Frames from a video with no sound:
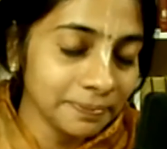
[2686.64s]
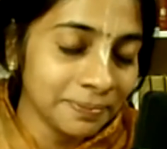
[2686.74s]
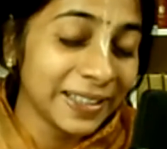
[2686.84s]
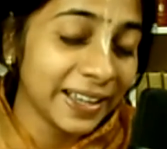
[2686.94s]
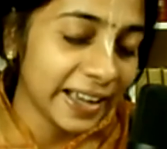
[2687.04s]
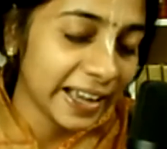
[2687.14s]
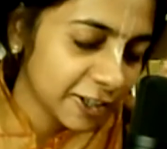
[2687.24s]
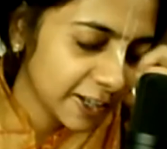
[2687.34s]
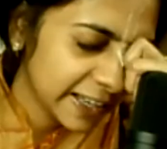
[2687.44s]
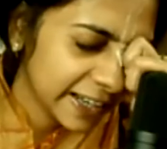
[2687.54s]
Madai
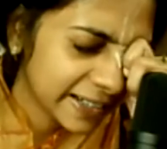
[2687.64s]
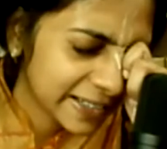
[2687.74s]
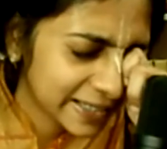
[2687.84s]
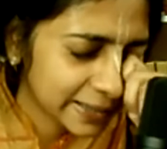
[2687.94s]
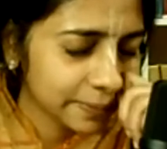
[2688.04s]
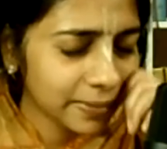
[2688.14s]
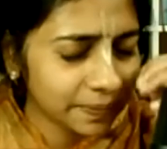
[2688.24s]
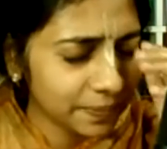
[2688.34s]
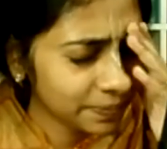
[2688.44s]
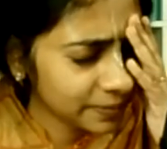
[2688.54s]
actually hits
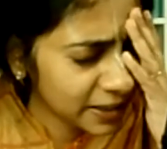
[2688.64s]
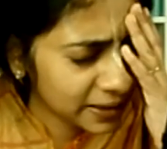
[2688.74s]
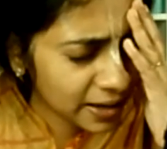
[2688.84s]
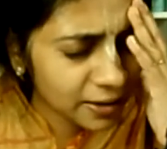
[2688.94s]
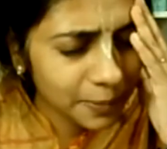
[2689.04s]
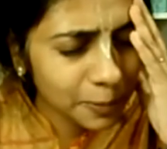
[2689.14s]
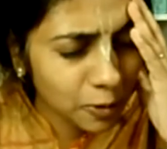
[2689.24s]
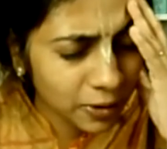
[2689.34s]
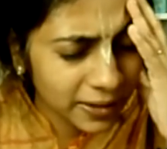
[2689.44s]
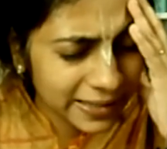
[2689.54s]
Nityananda
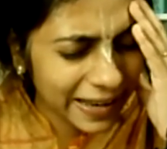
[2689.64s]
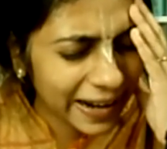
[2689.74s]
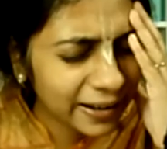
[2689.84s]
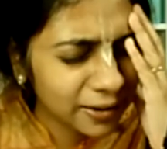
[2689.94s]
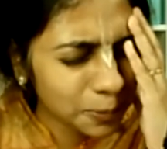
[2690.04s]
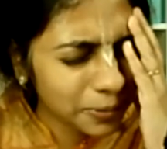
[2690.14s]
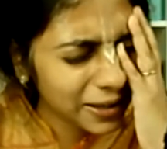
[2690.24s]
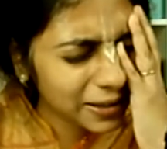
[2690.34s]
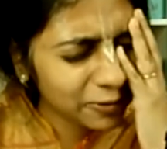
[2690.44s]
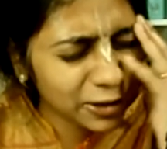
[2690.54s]
Prabhu on his head to
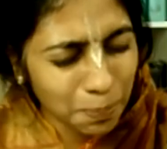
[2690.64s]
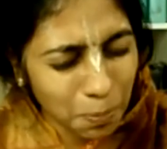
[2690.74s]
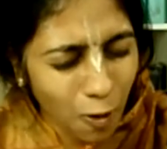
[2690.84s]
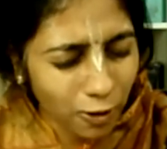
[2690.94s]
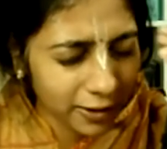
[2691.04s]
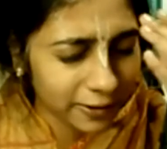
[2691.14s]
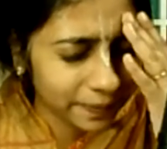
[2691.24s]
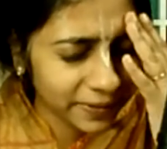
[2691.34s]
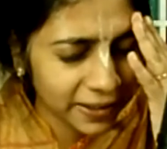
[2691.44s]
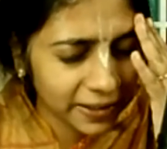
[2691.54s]
break with a pot.
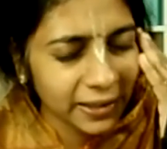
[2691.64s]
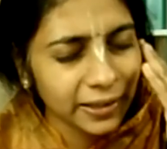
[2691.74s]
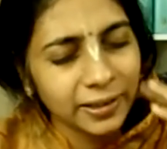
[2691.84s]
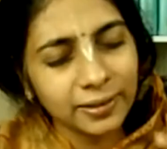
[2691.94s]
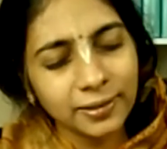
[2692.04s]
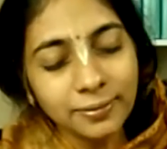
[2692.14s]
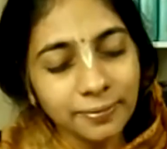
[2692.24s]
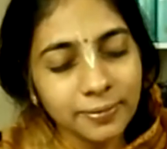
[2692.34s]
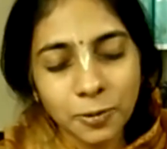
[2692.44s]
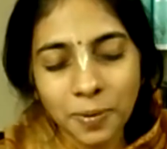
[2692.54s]

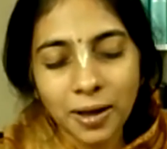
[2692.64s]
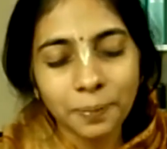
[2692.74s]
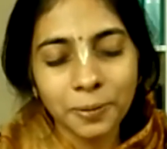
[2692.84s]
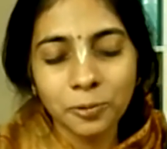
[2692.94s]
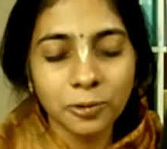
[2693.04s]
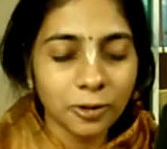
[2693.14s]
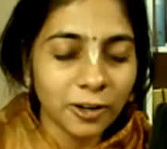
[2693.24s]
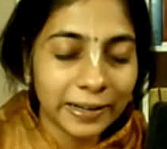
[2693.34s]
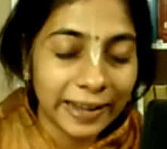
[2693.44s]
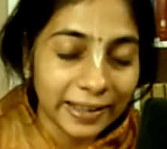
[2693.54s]
So Mahaprabhu could
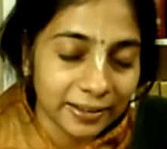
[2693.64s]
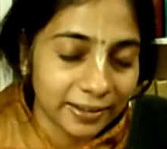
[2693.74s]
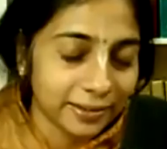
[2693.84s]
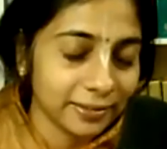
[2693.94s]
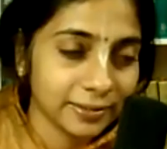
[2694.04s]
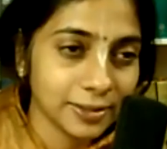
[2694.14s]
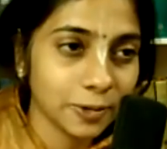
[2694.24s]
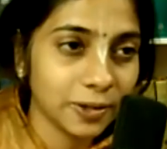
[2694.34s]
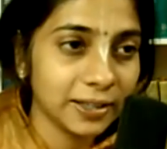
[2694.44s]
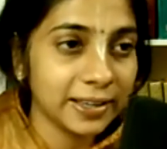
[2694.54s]
not take it. So
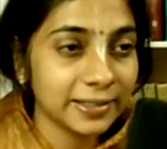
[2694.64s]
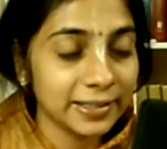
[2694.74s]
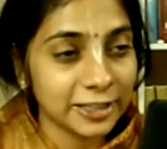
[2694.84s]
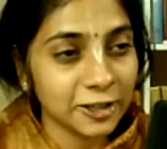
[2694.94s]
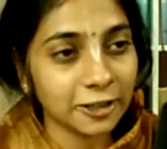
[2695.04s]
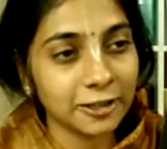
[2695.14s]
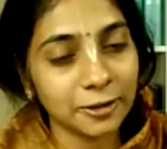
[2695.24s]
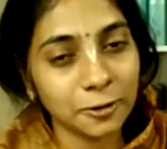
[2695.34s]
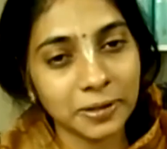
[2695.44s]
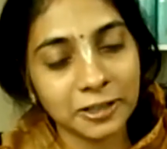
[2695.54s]
he takes his
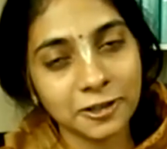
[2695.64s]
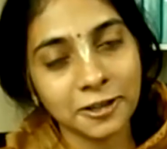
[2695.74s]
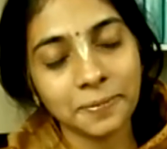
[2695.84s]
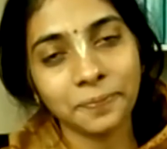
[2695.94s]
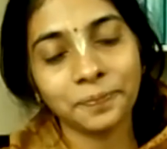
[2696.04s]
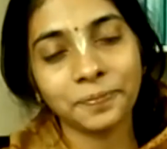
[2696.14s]
chakra to punish them.